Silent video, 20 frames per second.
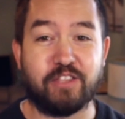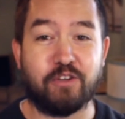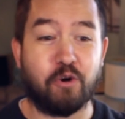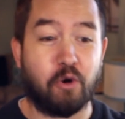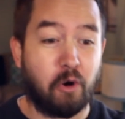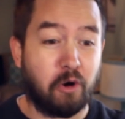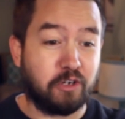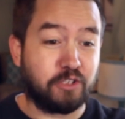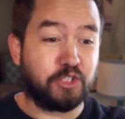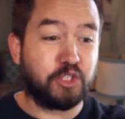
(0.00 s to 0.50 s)
There
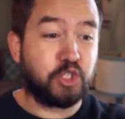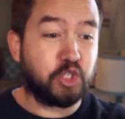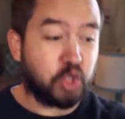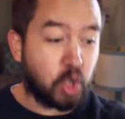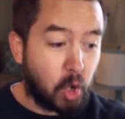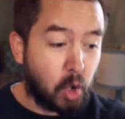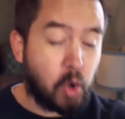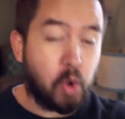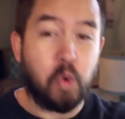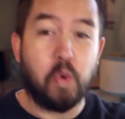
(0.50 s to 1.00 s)
are
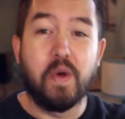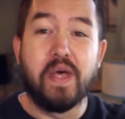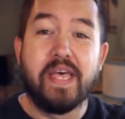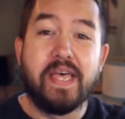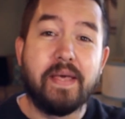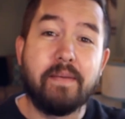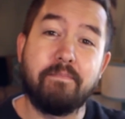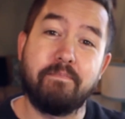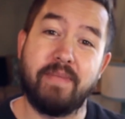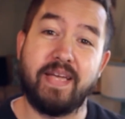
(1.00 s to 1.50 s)
so
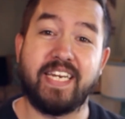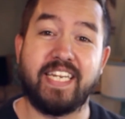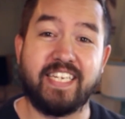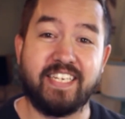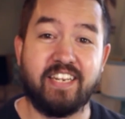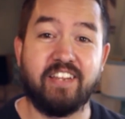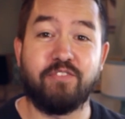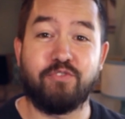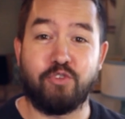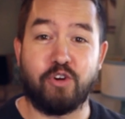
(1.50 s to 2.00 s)
many
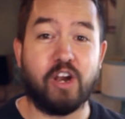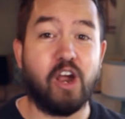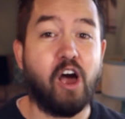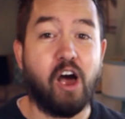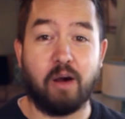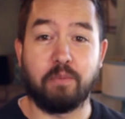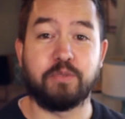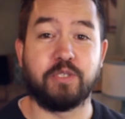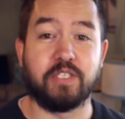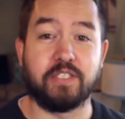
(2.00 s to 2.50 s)
different
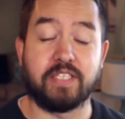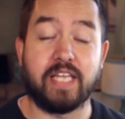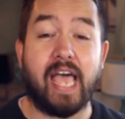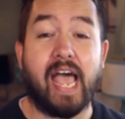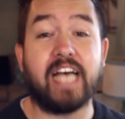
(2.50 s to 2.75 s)
options.